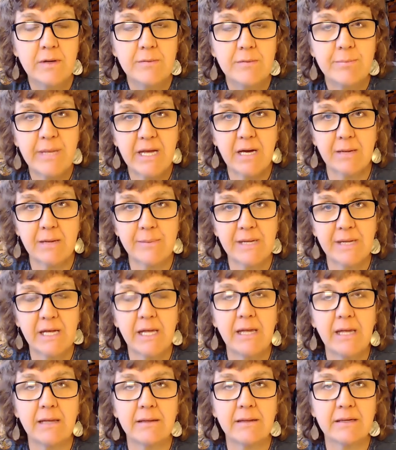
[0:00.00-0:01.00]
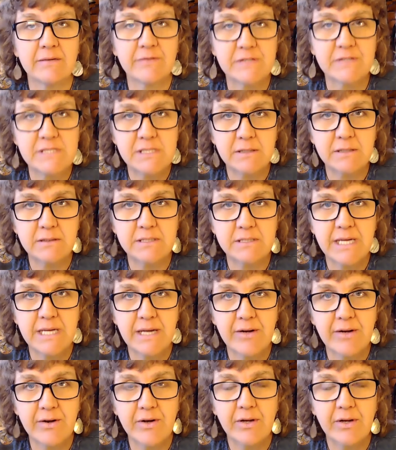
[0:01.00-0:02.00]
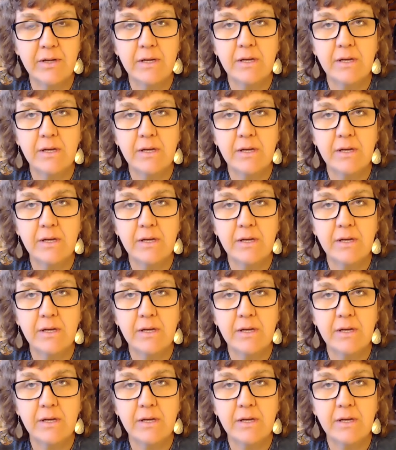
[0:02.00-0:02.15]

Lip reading: becoming a healing facilitator,